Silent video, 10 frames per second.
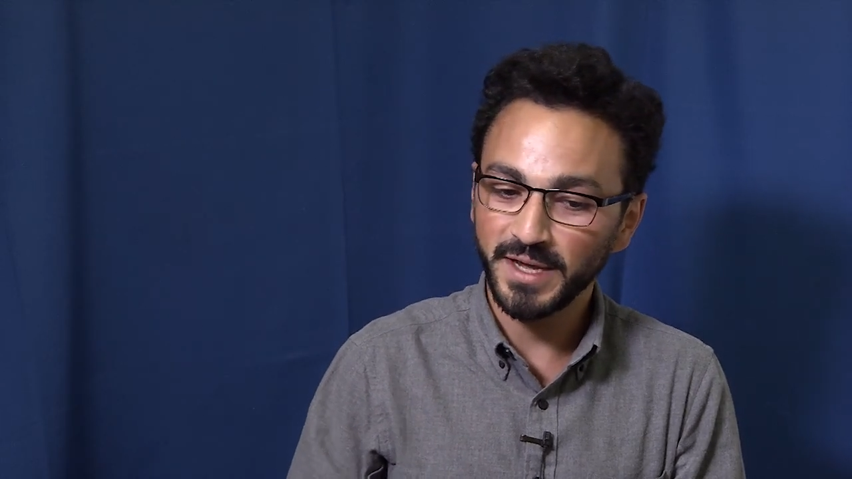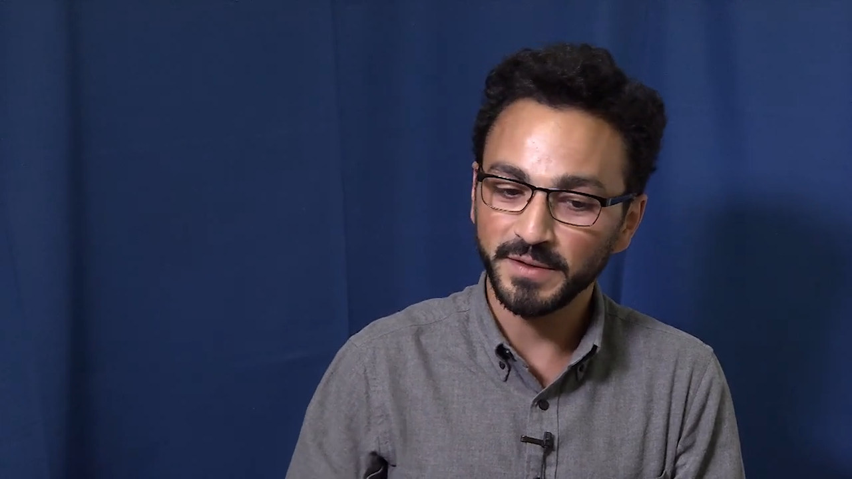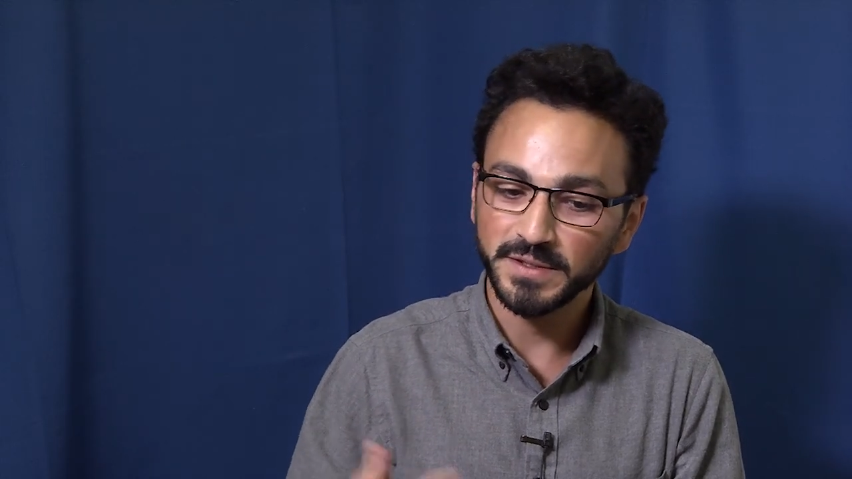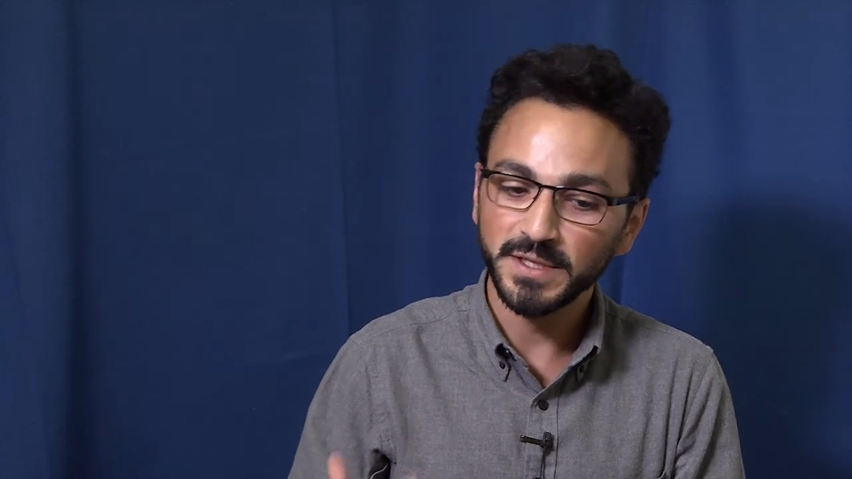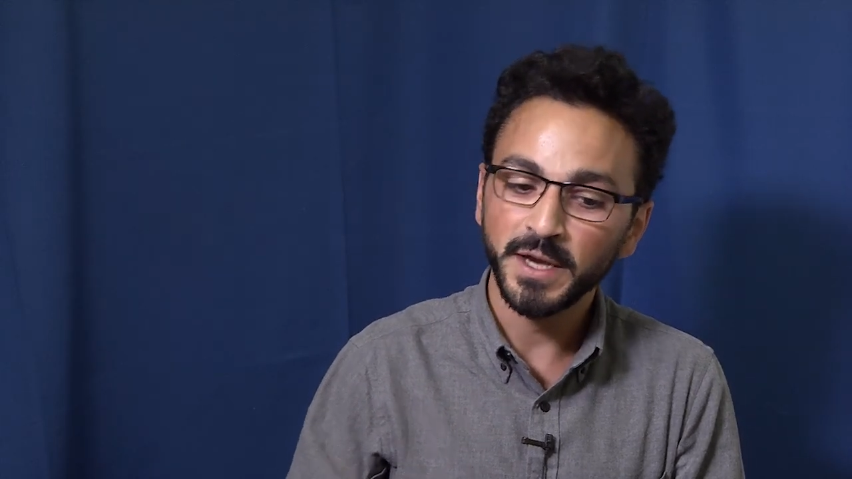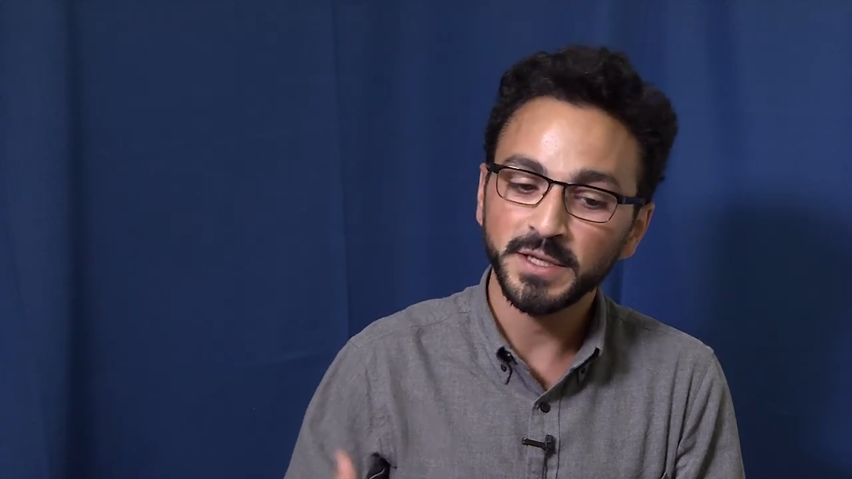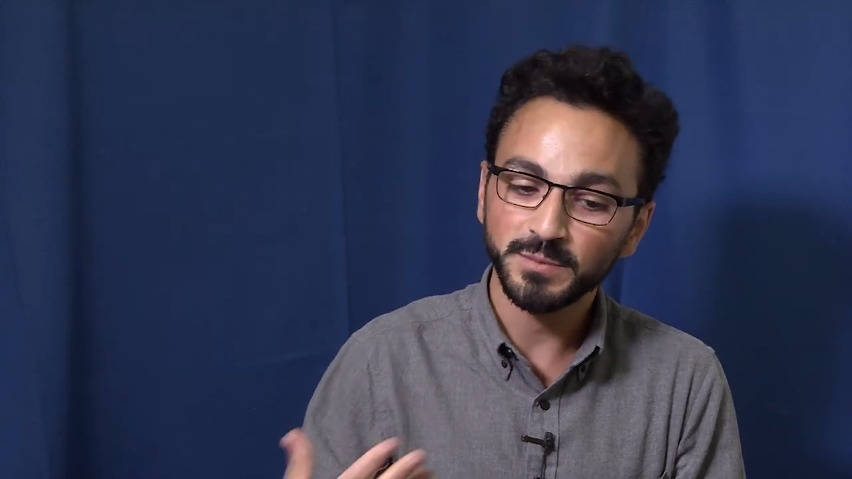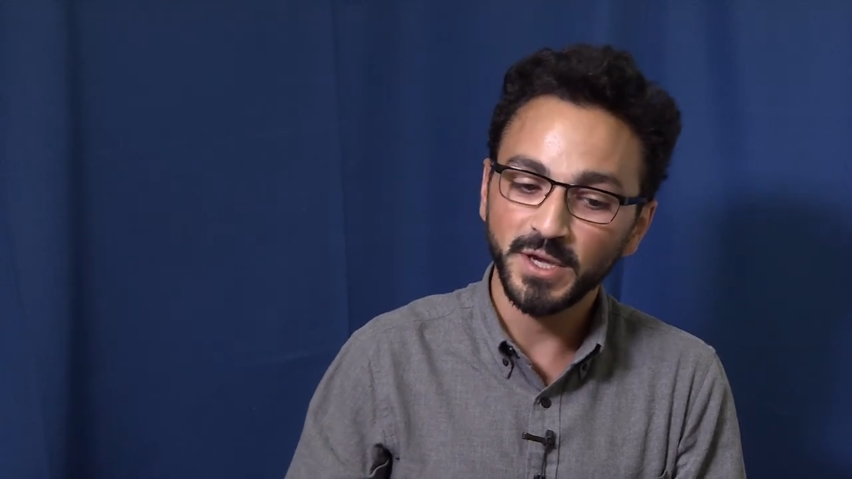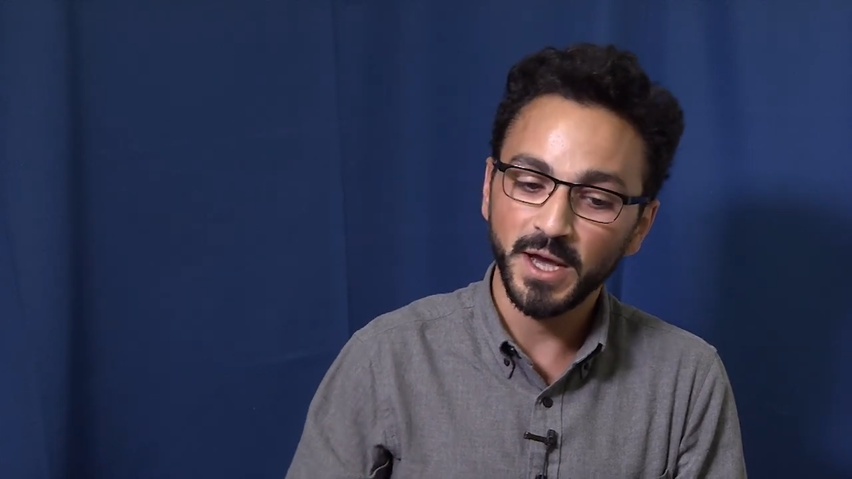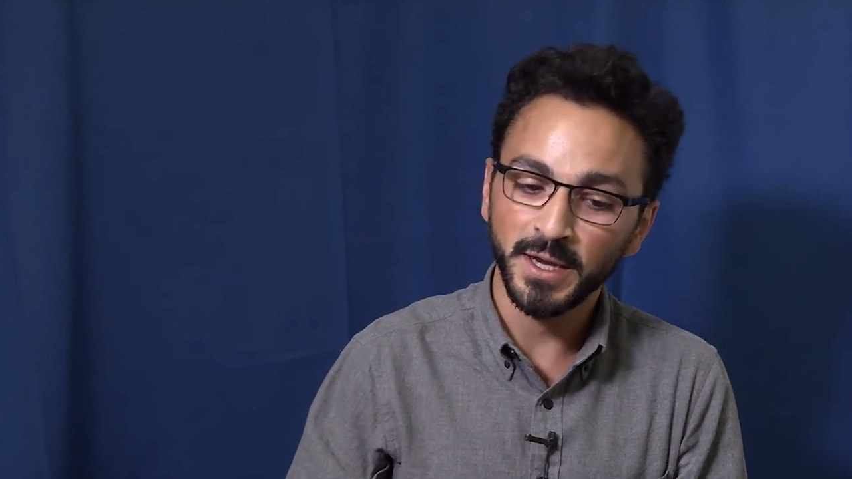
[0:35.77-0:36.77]
And the science
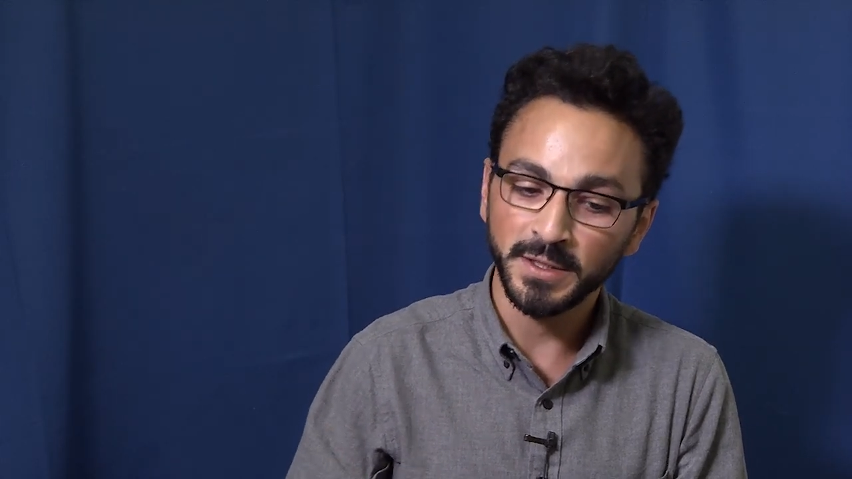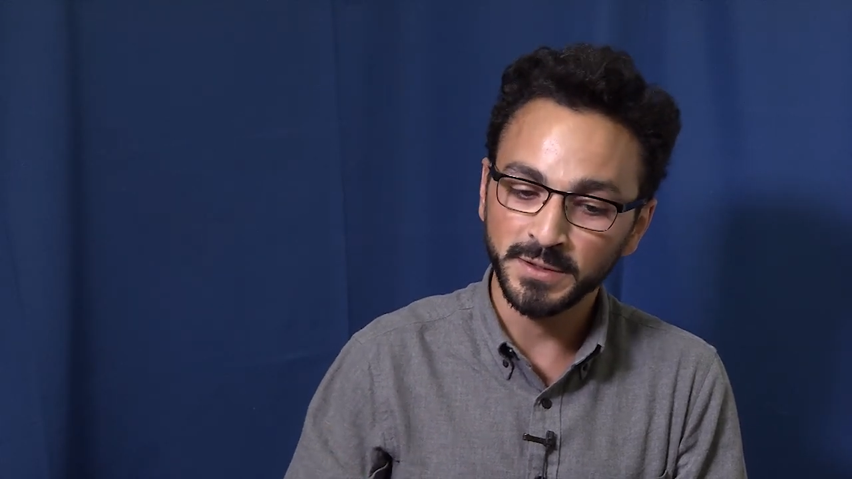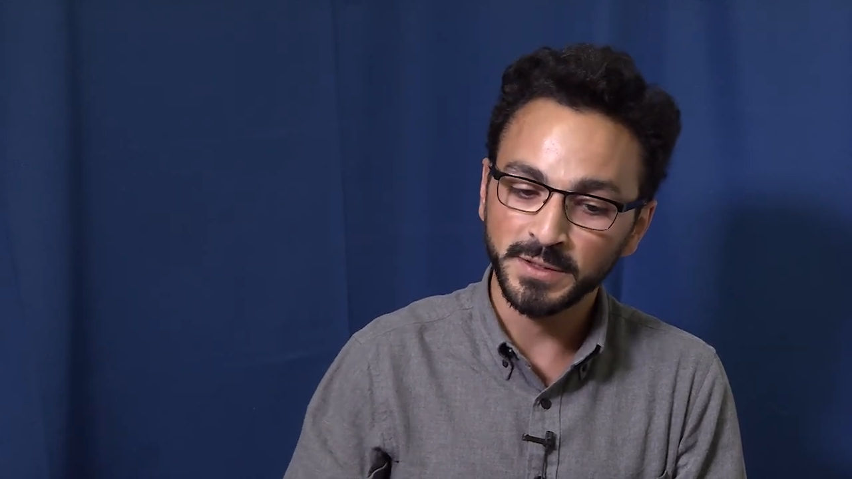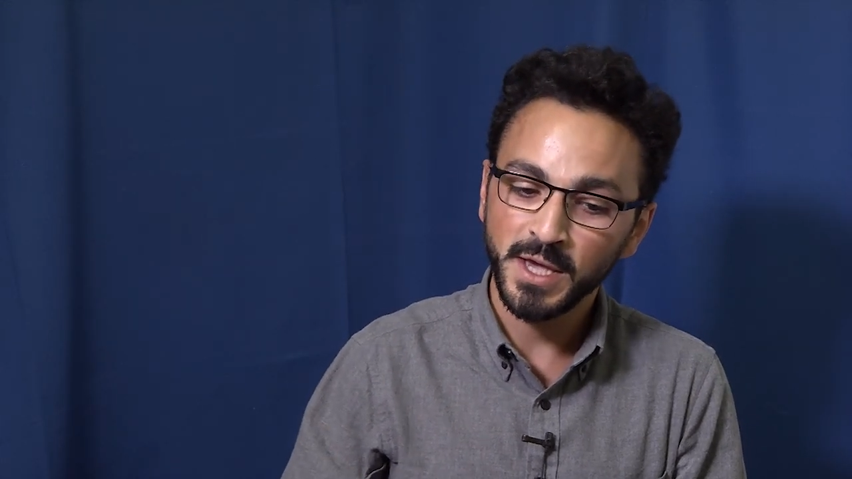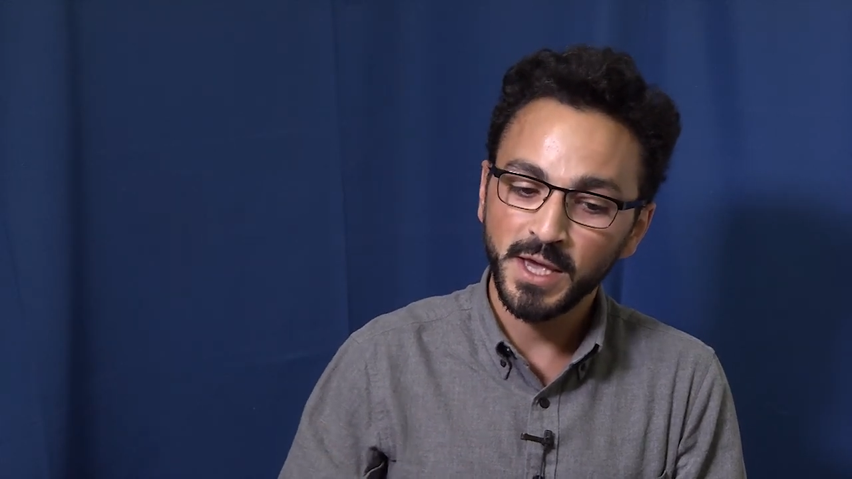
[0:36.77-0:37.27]
behind it